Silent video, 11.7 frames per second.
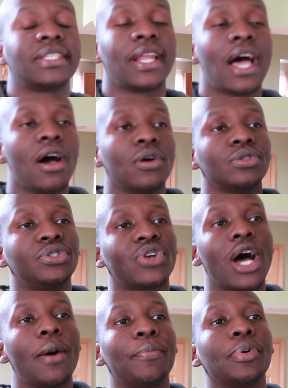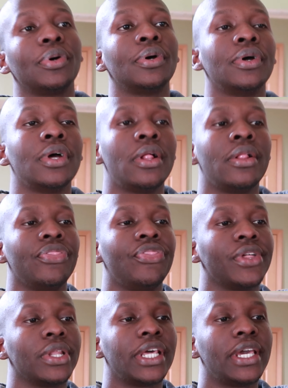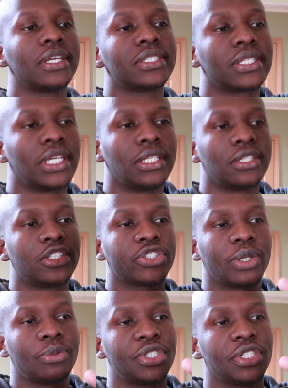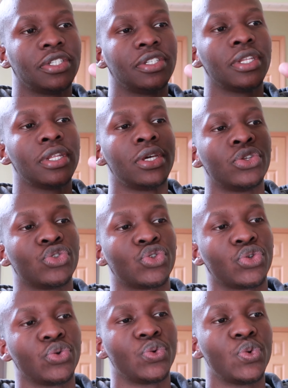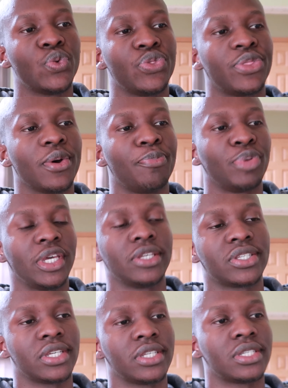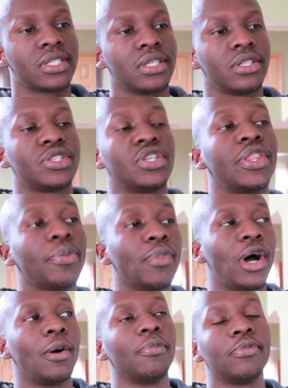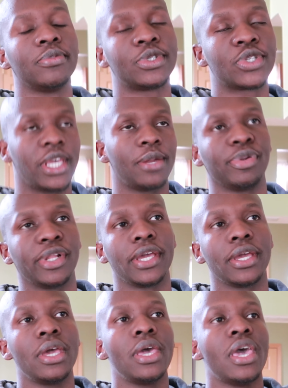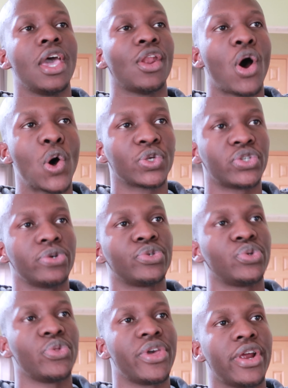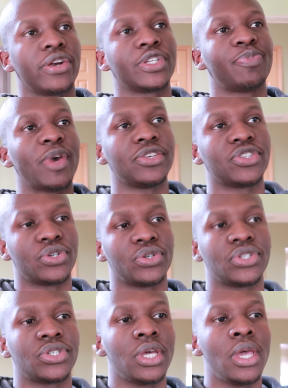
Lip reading: said, I'll drop the links in the description to the pieces, to the skid plate, and also to their spacers.